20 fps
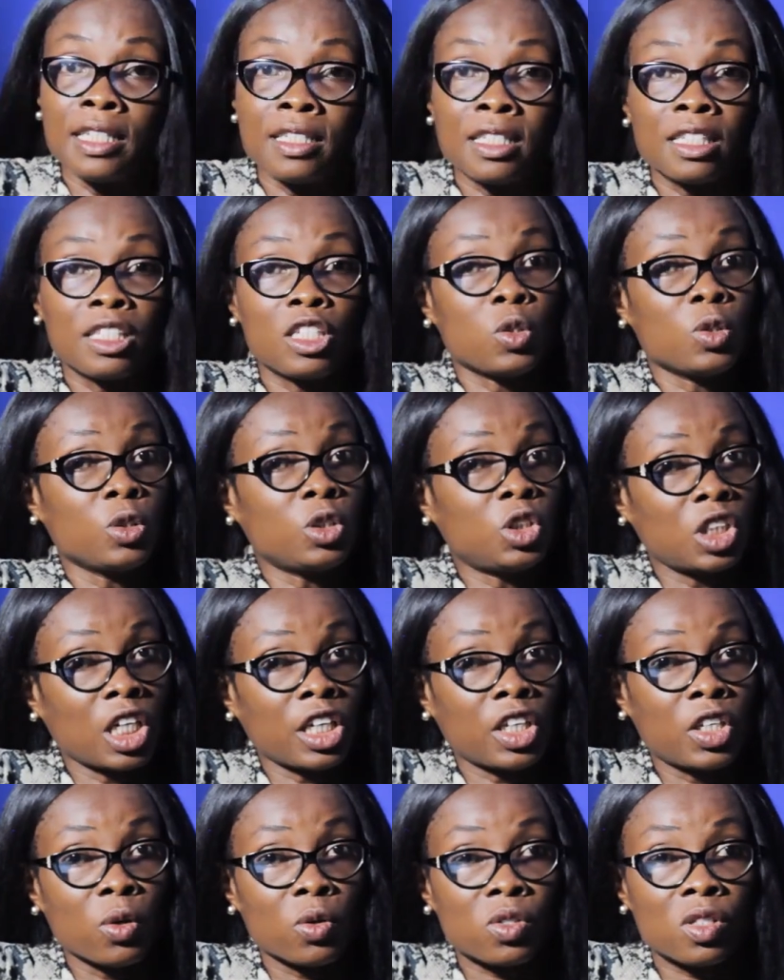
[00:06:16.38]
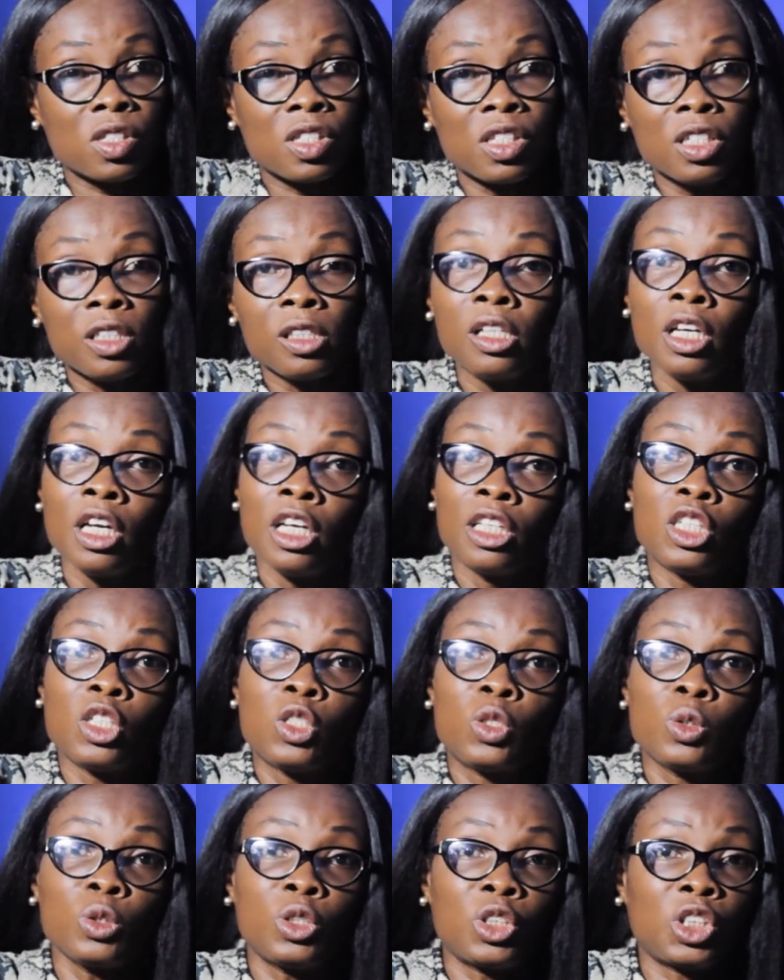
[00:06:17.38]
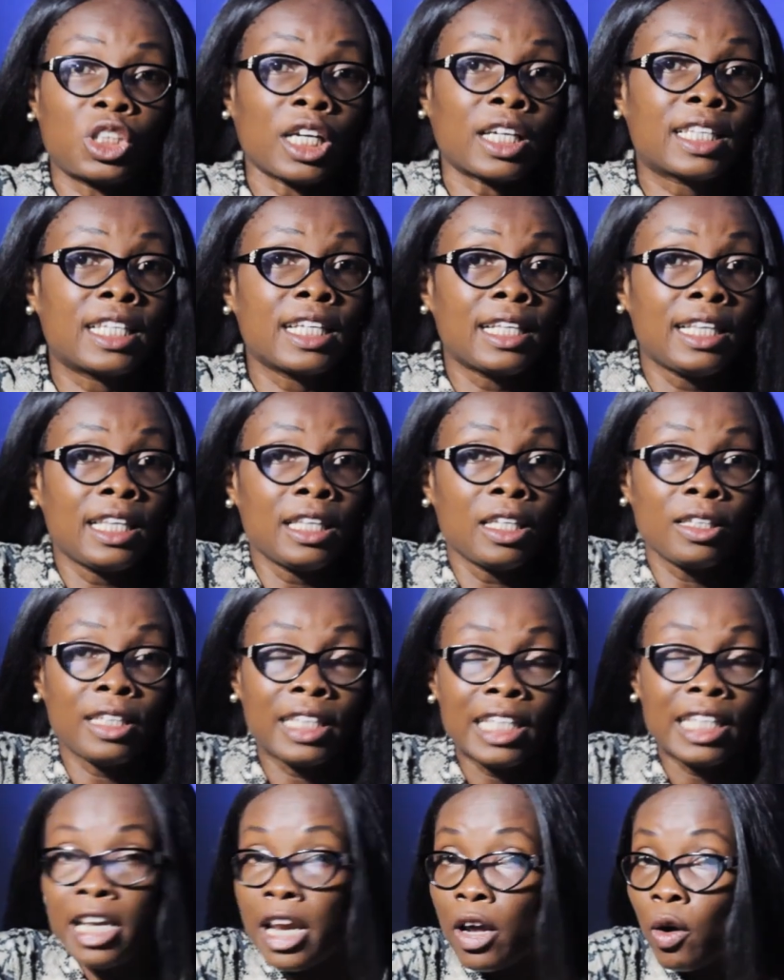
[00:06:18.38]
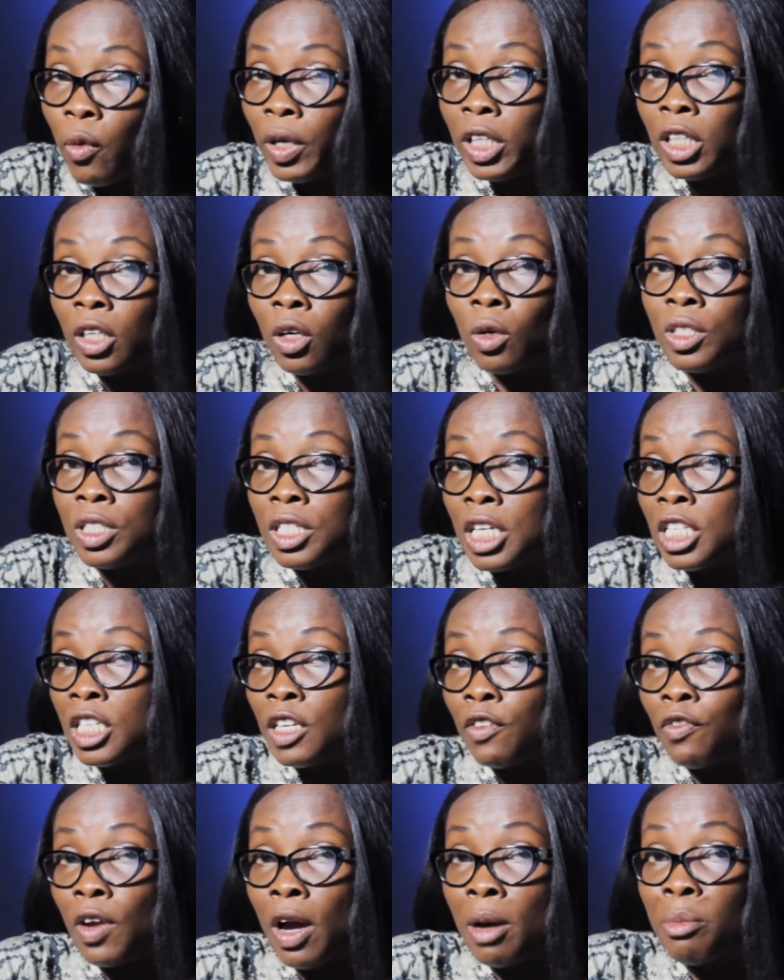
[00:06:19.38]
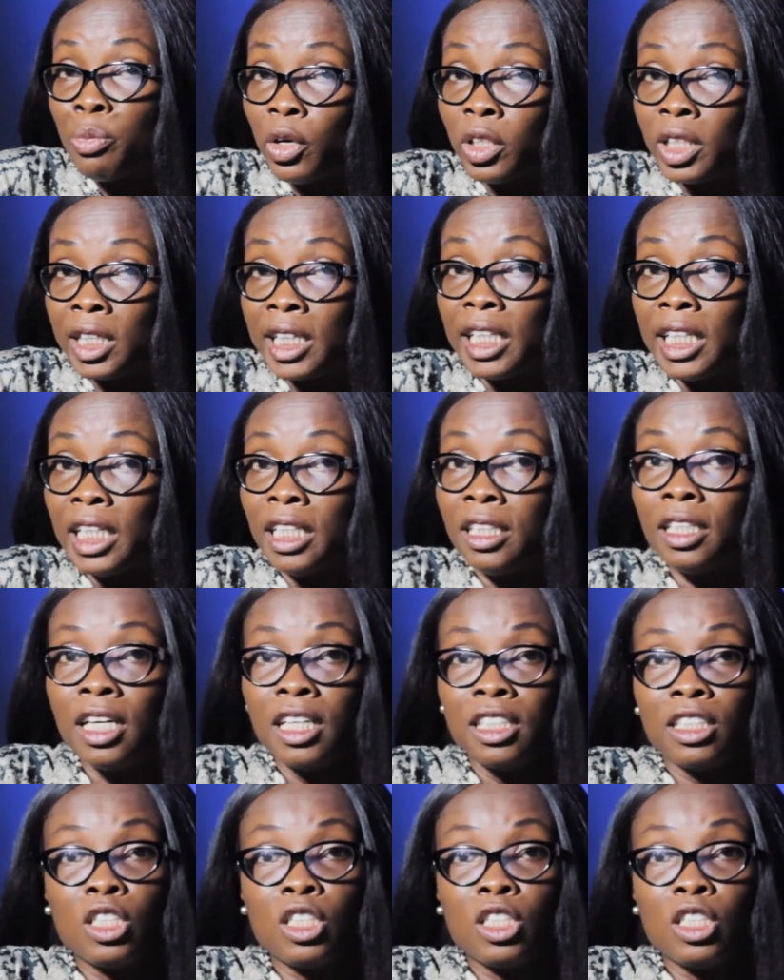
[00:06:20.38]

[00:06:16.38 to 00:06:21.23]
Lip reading: it? Did you check your seal? Did you check the liquid content if you are bottling?